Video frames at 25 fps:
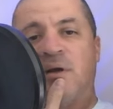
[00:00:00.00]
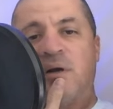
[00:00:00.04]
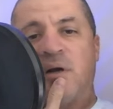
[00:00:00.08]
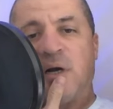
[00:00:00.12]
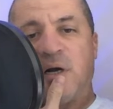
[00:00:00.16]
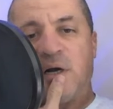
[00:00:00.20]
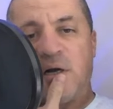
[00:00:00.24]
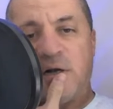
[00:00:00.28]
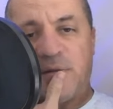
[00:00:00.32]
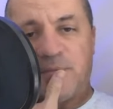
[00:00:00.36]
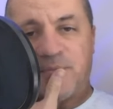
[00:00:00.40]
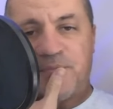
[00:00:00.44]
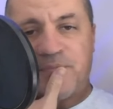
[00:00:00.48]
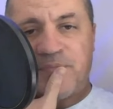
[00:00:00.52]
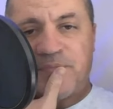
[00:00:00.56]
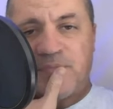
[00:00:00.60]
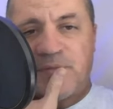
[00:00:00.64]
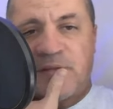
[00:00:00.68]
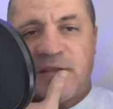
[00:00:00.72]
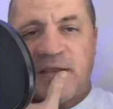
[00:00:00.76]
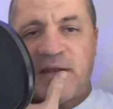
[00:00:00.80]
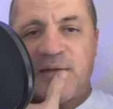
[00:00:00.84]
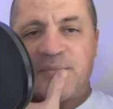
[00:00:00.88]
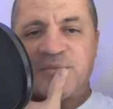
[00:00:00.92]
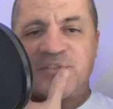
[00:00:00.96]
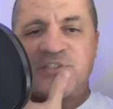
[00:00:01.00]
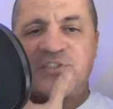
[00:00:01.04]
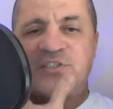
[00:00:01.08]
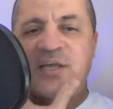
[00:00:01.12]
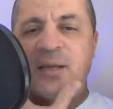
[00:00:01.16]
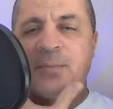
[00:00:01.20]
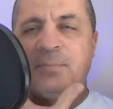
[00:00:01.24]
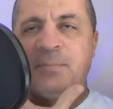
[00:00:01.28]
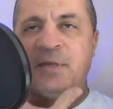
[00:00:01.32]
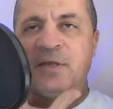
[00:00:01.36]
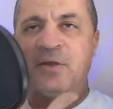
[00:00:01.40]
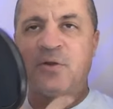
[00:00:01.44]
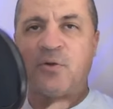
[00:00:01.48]
Um, it
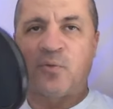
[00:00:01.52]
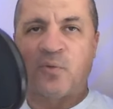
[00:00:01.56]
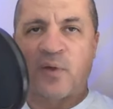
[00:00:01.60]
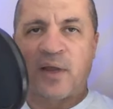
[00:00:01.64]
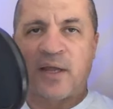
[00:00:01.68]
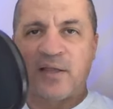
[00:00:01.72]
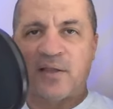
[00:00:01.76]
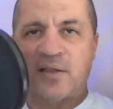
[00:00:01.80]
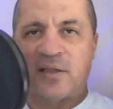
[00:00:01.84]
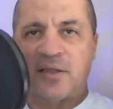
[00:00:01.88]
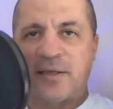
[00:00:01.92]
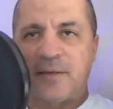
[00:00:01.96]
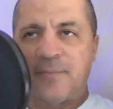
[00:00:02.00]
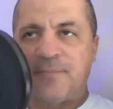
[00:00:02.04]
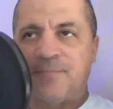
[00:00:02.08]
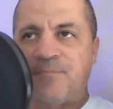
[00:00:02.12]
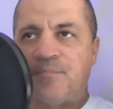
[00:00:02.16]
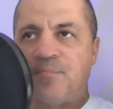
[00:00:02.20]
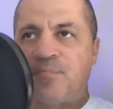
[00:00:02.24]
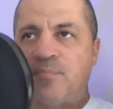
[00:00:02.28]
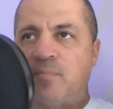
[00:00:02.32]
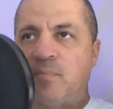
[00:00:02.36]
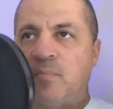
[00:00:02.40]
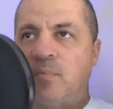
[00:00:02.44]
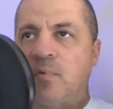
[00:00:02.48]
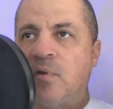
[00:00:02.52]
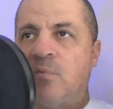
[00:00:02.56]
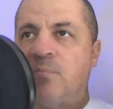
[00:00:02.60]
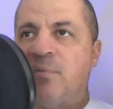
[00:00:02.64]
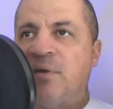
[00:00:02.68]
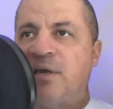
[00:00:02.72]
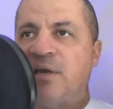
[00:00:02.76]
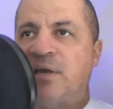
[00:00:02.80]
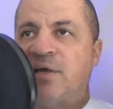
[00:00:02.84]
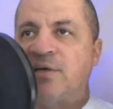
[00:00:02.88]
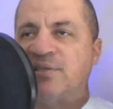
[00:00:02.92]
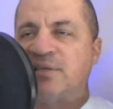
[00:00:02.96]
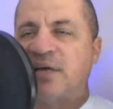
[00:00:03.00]
upset me greatly
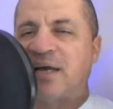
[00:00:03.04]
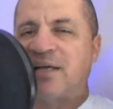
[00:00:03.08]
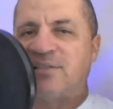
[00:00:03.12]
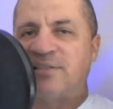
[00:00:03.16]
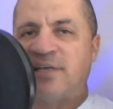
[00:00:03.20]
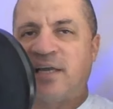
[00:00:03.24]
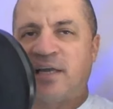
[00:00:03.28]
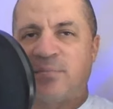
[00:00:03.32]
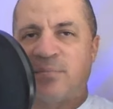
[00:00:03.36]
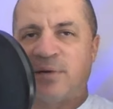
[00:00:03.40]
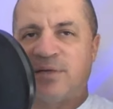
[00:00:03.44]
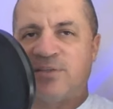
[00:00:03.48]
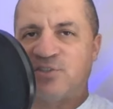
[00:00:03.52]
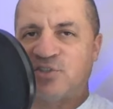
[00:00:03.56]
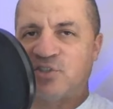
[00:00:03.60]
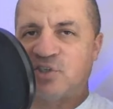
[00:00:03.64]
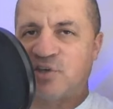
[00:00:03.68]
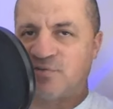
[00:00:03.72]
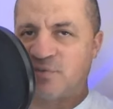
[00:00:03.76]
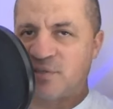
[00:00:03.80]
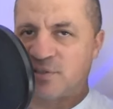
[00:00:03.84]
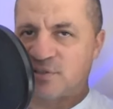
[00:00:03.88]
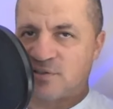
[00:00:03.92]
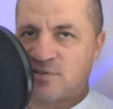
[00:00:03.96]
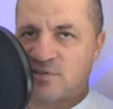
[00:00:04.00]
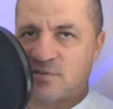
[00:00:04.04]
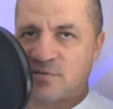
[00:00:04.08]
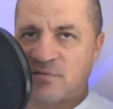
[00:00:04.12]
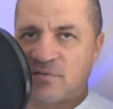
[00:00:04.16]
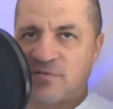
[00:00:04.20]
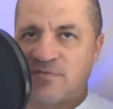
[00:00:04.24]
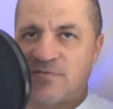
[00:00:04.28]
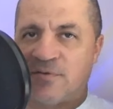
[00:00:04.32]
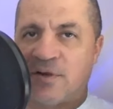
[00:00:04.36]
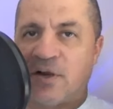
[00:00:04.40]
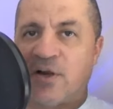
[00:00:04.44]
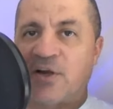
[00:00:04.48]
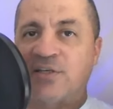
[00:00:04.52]
because I take my service
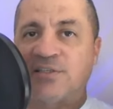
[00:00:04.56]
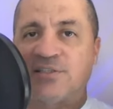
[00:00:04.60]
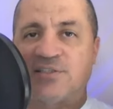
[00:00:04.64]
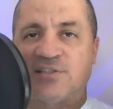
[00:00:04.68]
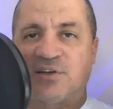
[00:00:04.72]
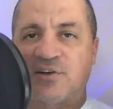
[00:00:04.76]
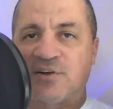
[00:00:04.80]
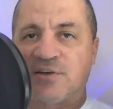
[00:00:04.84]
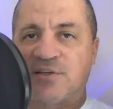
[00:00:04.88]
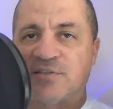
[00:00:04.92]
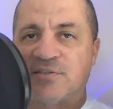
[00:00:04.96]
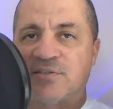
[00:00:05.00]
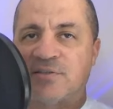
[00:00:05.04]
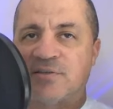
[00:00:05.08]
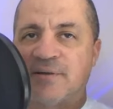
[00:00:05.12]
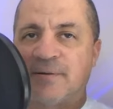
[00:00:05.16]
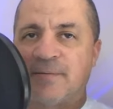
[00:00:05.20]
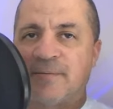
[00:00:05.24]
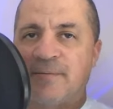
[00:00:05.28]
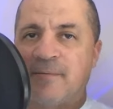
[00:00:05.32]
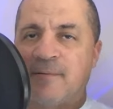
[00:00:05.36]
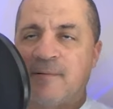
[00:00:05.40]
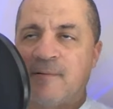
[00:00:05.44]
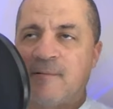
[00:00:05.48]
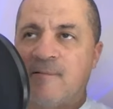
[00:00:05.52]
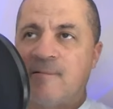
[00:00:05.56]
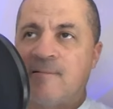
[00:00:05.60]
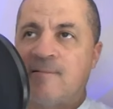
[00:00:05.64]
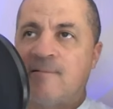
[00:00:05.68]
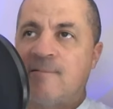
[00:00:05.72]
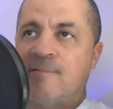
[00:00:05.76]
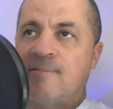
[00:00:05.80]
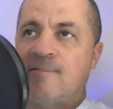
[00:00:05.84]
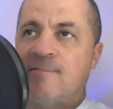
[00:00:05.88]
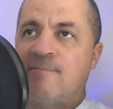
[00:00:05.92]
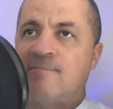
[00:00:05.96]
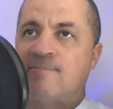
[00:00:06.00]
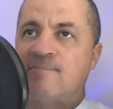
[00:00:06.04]
very seriously.
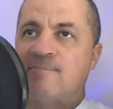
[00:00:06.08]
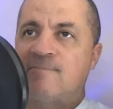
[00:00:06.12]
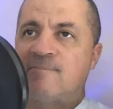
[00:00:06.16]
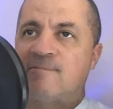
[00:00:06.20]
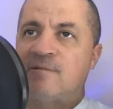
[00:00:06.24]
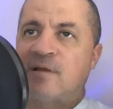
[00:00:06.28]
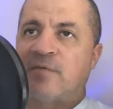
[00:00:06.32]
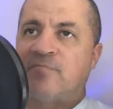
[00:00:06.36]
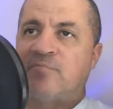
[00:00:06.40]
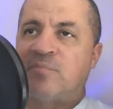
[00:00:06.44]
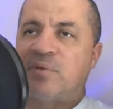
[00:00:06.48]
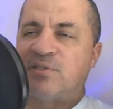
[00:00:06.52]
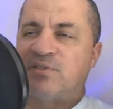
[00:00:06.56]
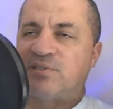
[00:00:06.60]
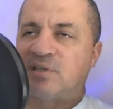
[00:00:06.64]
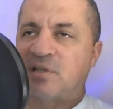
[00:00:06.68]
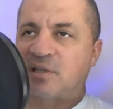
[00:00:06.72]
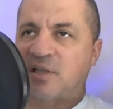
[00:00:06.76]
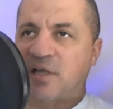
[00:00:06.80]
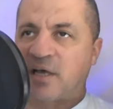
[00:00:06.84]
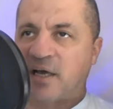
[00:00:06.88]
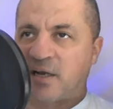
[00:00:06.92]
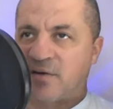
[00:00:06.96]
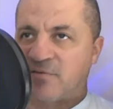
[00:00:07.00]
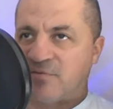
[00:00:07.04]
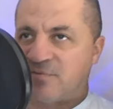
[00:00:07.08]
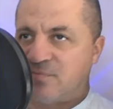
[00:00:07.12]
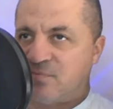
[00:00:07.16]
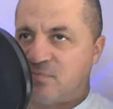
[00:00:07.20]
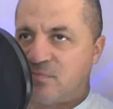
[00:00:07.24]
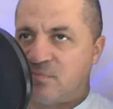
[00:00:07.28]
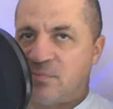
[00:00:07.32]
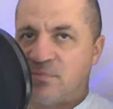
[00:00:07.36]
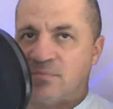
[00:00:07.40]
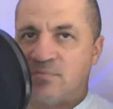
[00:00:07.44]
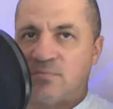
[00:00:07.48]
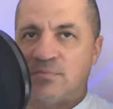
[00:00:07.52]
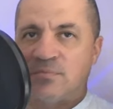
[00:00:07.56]
I've missed a lot of
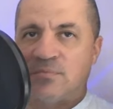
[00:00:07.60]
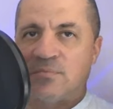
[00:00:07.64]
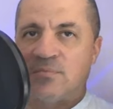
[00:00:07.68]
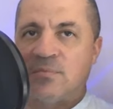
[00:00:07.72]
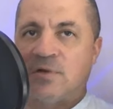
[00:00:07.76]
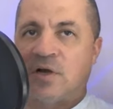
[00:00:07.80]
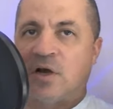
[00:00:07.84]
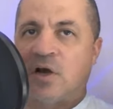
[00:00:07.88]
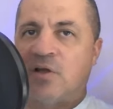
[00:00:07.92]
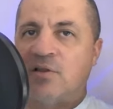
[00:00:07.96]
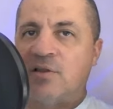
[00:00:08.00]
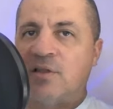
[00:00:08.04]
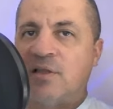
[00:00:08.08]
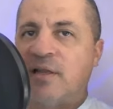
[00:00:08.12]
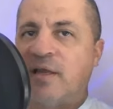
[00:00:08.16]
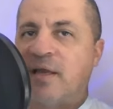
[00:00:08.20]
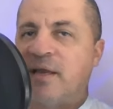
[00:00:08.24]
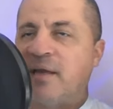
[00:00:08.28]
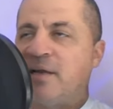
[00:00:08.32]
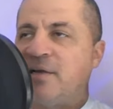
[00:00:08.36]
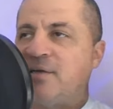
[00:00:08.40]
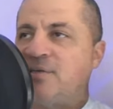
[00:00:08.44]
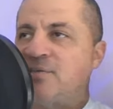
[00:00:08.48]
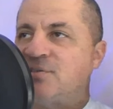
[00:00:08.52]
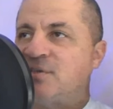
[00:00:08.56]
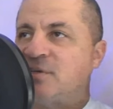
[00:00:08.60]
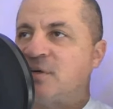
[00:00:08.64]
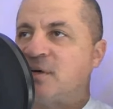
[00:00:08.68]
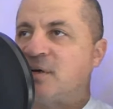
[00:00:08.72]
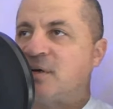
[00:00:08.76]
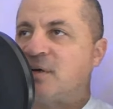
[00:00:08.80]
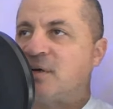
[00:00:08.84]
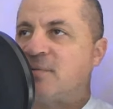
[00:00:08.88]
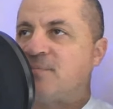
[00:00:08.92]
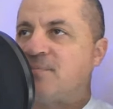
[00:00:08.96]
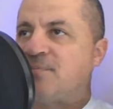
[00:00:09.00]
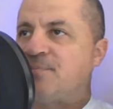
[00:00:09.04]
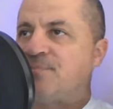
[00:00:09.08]
holidays.
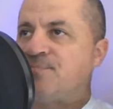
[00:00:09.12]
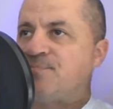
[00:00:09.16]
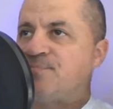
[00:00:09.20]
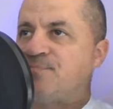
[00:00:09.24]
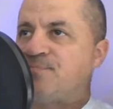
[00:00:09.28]
Um,